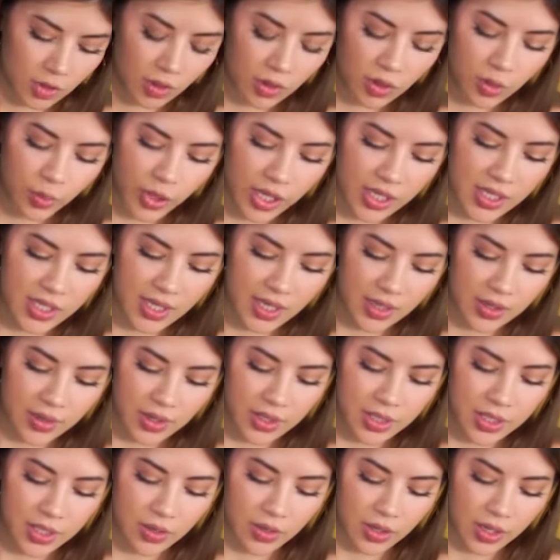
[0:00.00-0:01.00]
On the bright side, at
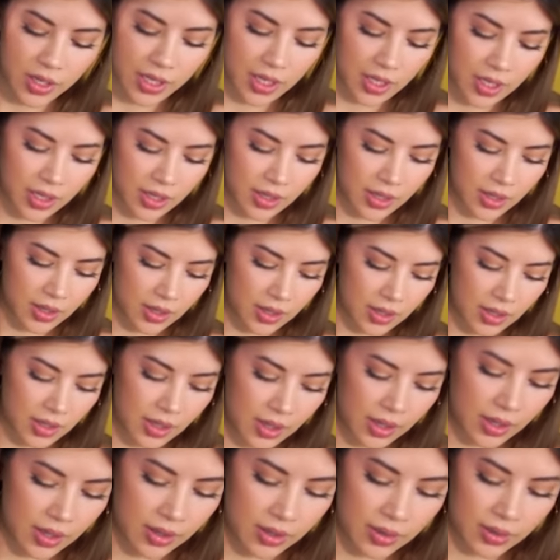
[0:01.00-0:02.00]
least you're not getting
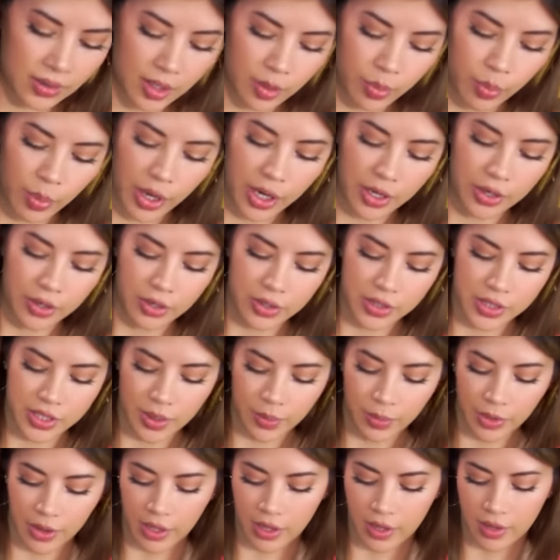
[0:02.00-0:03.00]
uh, like butter or
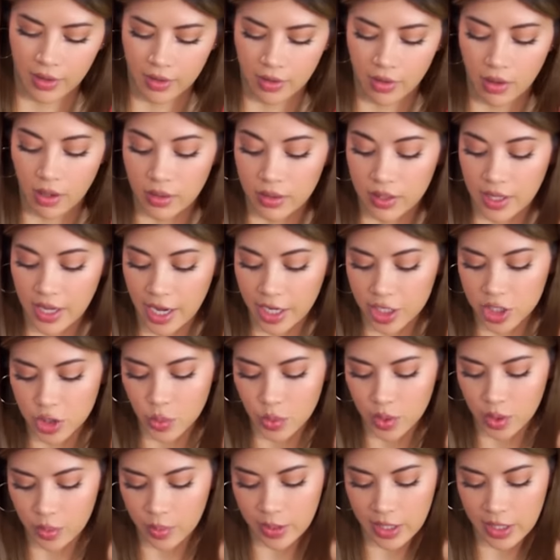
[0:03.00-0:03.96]
something on the actual